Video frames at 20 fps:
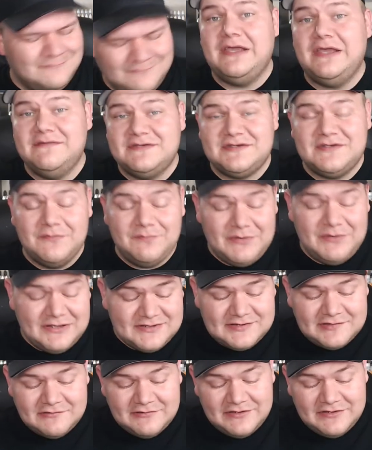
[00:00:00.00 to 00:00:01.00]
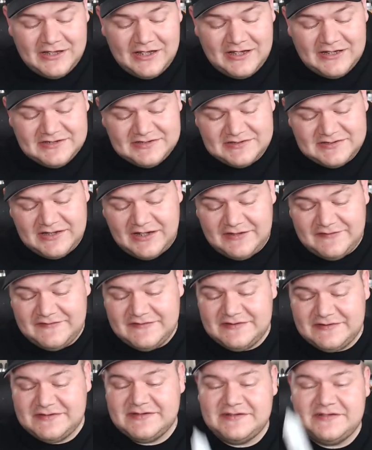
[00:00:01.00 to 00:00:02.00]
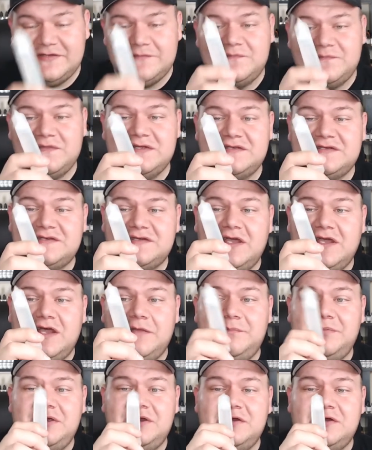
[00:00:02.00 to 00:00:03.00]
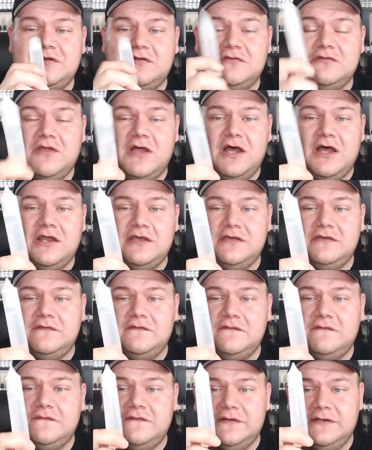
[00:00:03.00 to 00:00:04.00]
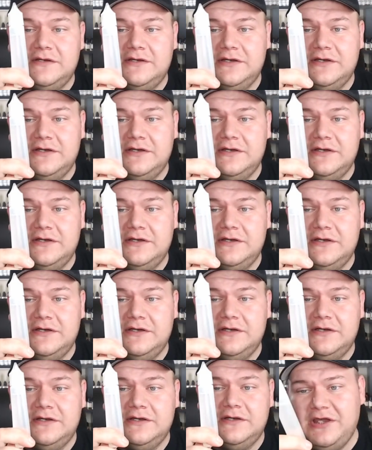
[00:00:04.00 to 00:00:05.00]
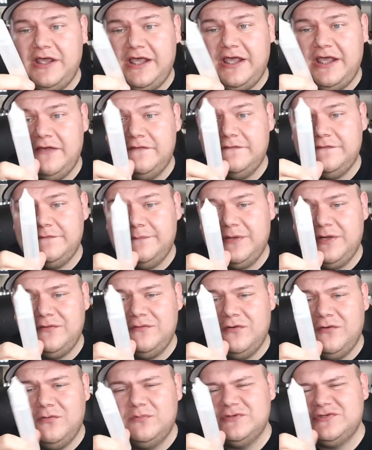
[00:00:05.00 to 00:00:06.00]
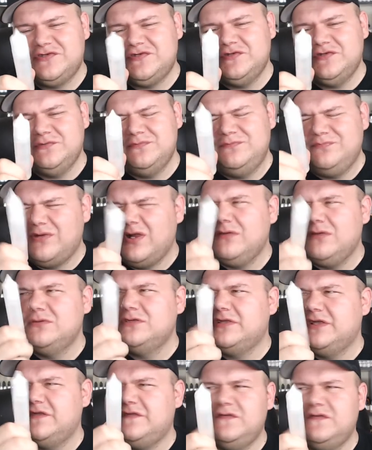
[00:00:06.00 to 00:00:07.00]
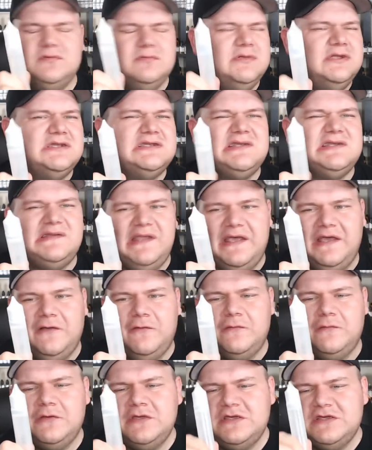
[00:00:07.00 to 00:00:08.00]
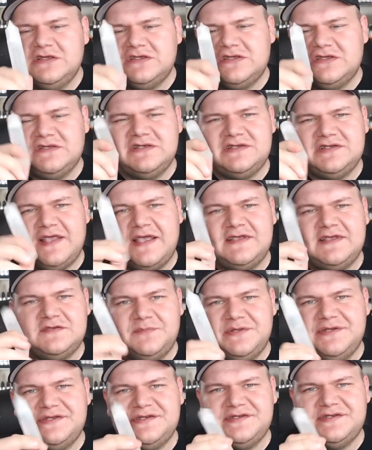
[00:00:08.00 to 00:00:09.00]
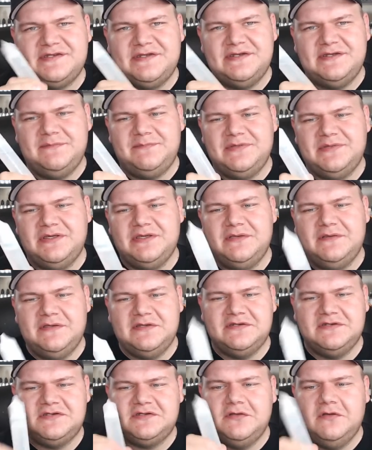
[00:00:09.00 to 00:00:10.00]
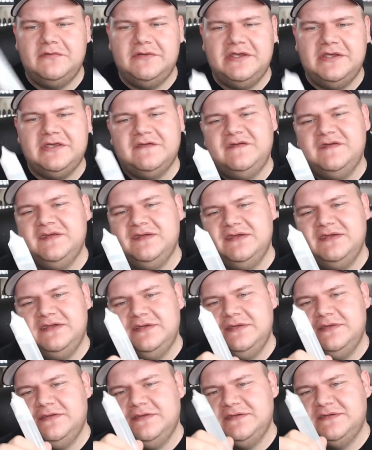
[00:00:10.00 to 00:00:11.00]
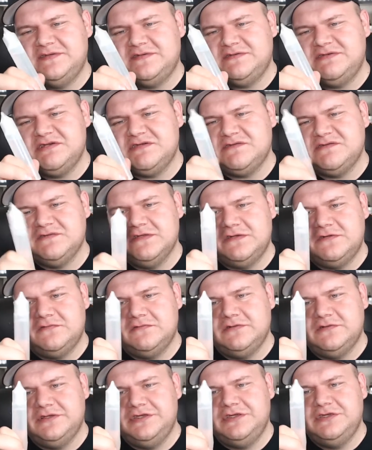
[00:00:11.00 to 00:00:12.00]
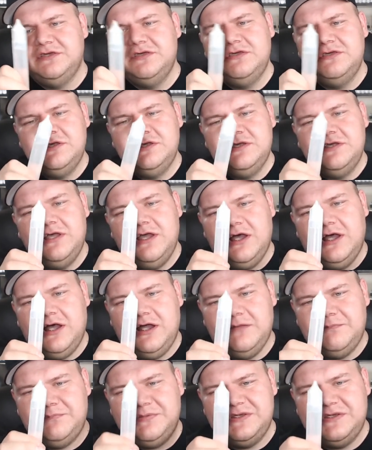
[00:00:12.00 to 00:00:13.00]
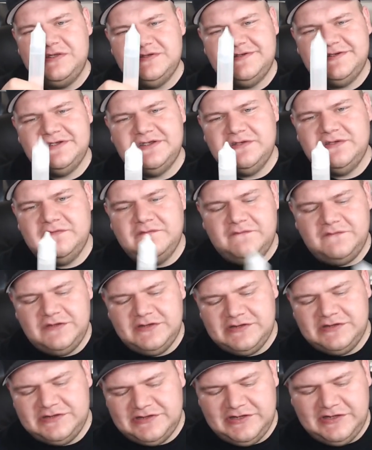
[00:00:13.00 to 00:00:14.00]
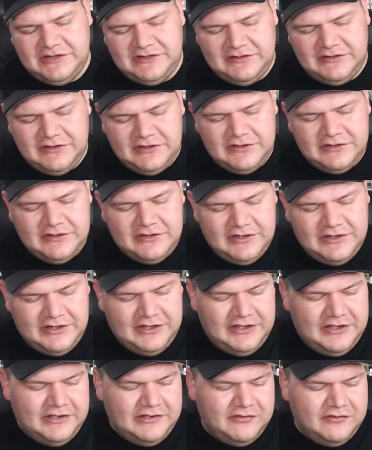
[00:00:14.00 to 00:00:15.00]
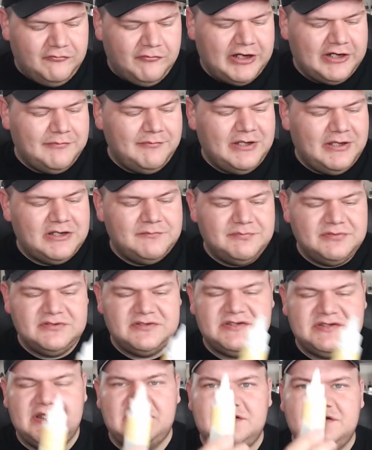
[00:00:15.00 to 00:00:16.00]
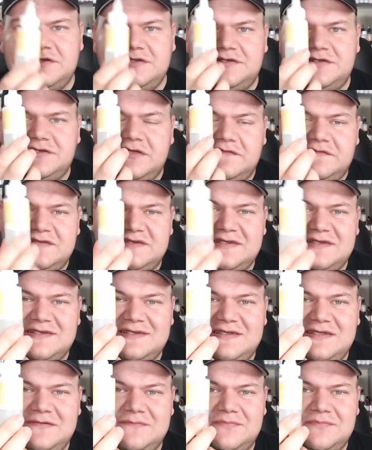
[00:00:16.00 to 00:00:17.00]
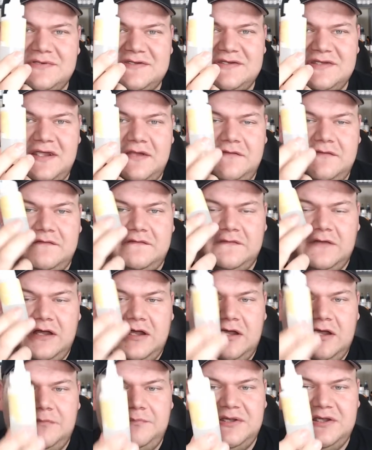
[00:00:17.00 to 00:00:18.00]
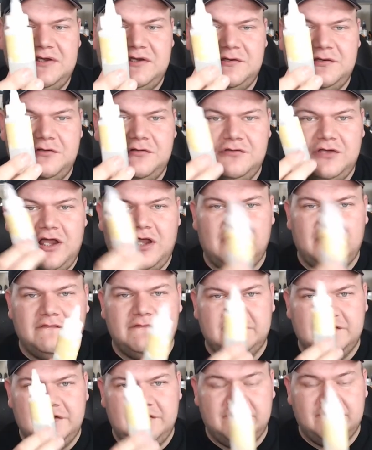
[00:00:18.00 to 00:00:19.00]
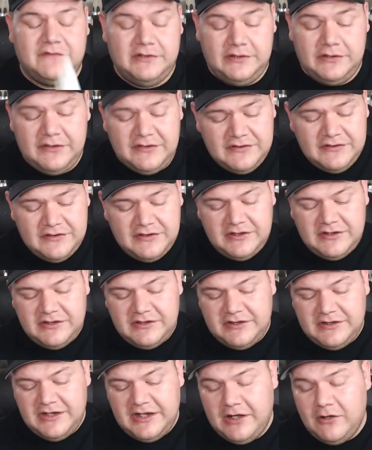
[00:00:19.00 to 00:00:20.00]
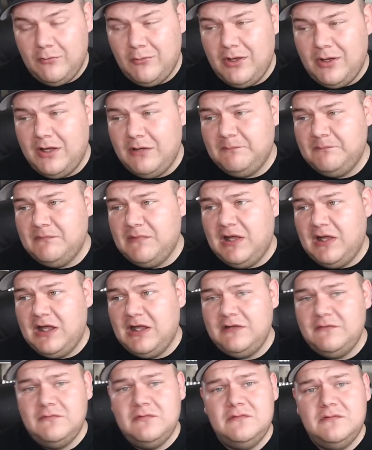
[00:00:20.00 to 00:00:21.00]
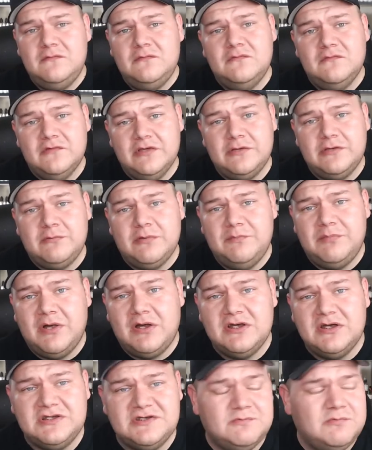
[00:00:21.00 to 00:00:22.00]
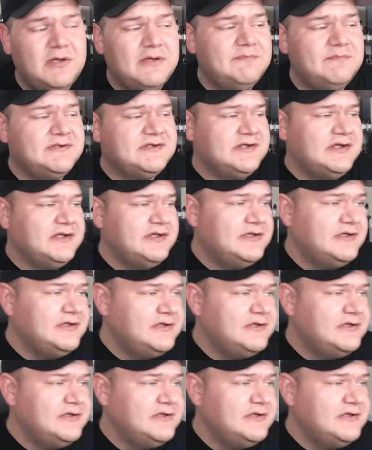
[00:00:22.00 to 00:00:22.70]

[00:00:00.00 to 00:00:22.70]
so basically, guys, I did steep this uh, pina colada for about a week and a half, about almost two, probably like two weeks now. So this has been steeping. There's no nicotine in it. It's just literally uh, PG, VG, and the recommended percentage of 16% uh, pina colada flavoring. Now, on Liquid Barn's website,